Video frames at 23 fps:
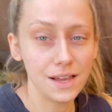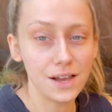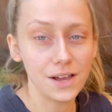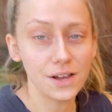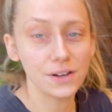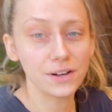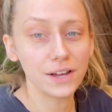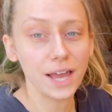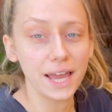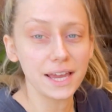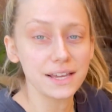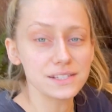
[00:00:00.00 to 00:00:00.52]

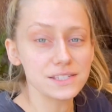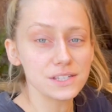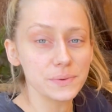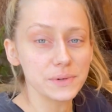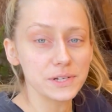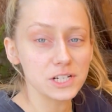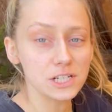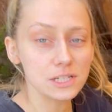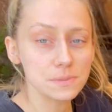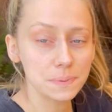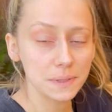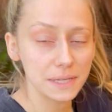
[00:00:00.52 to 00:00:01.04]
Okay, so we
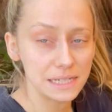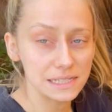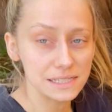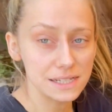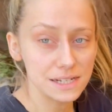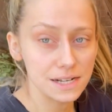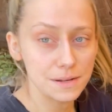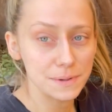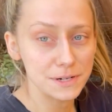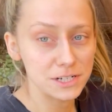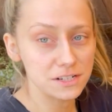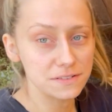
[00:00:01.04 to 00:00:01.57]
just planted
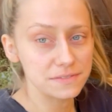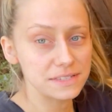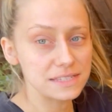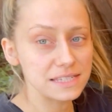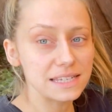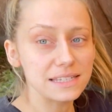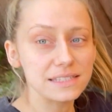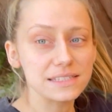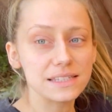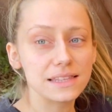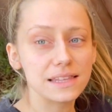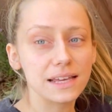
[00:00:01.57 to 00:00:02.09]
a bunch of
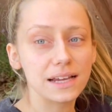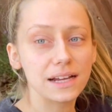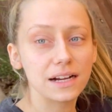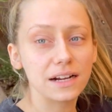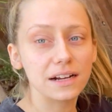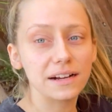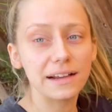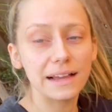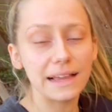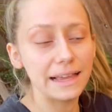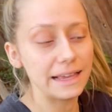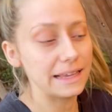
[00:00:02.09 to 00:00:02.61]
seeds in
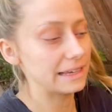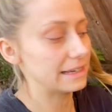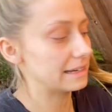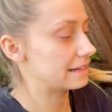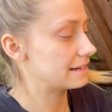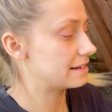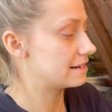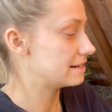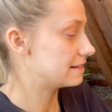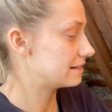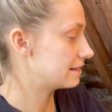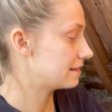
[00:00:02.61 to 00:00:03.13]
there,
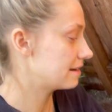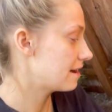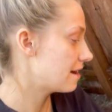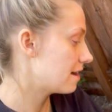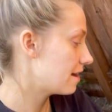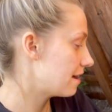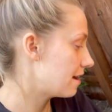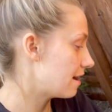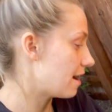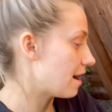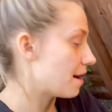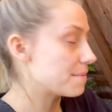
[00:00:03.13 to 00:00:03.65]
and
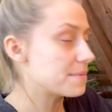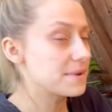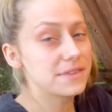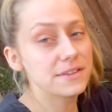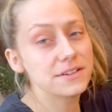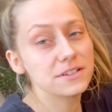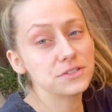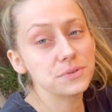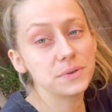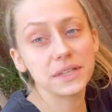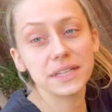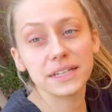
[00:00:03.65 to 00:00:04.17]
I mean
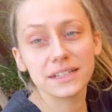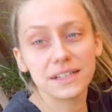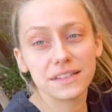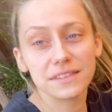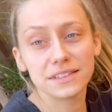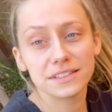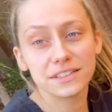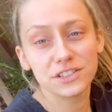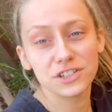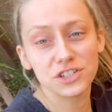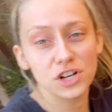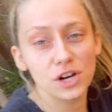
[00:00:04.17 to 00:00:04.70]
there's really nothing
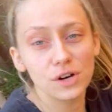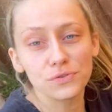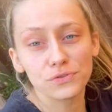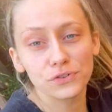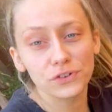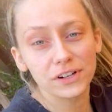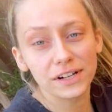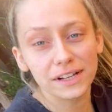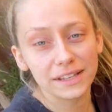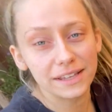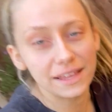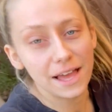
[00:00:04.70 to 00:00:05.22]
to show for
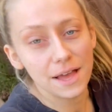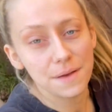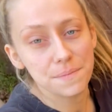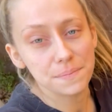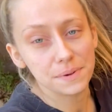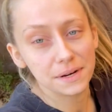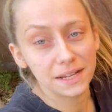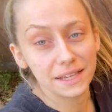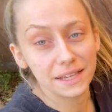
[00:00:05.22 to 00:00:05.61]
it yet, but I